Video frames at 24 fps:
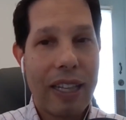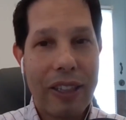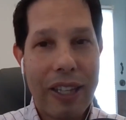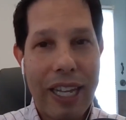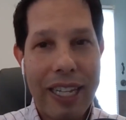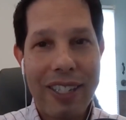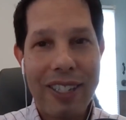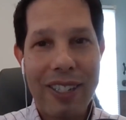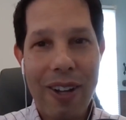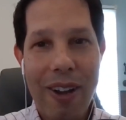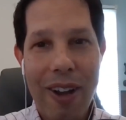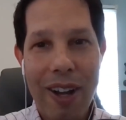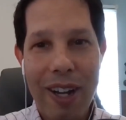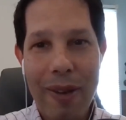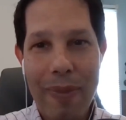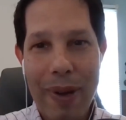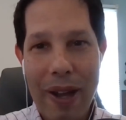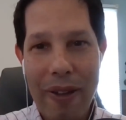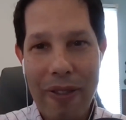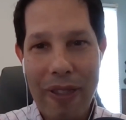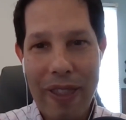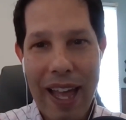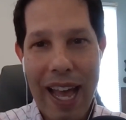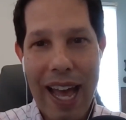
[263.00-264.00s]
let's talk
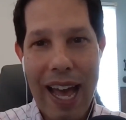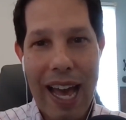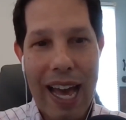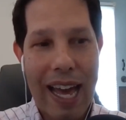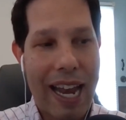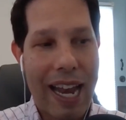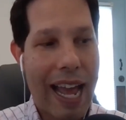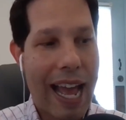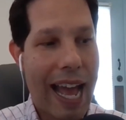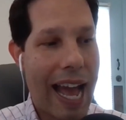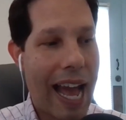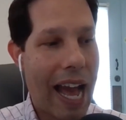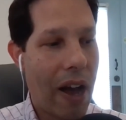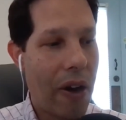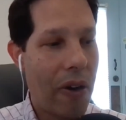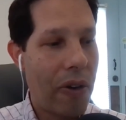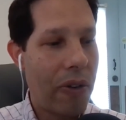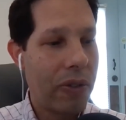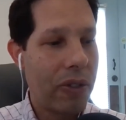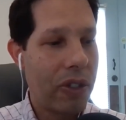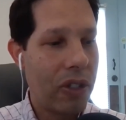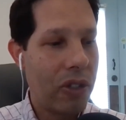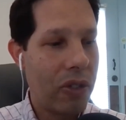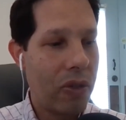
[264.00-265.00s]
about that.
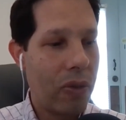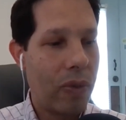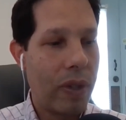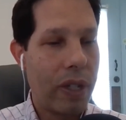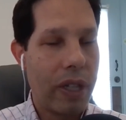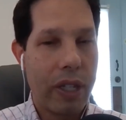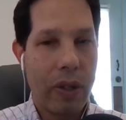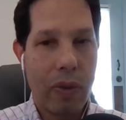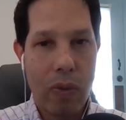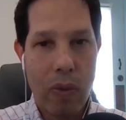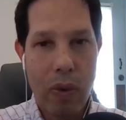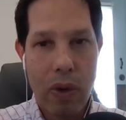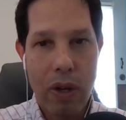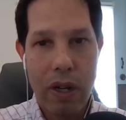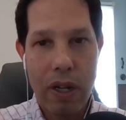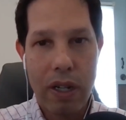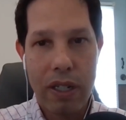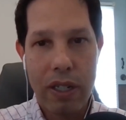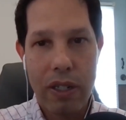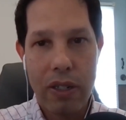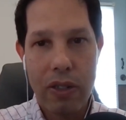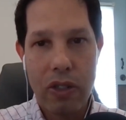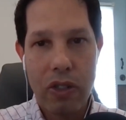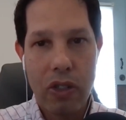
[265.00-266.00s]
How do you really
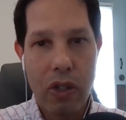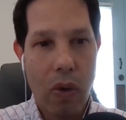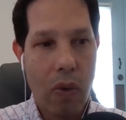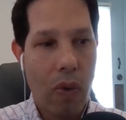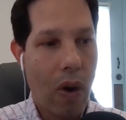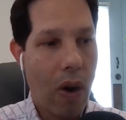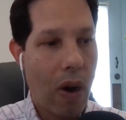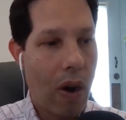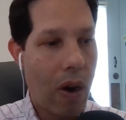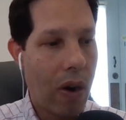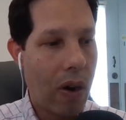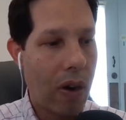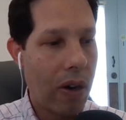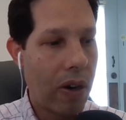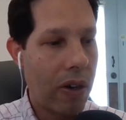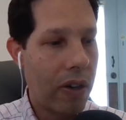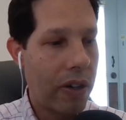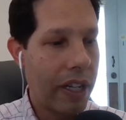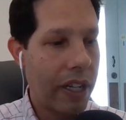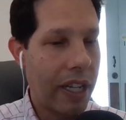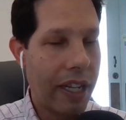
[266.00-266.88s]
work so hard,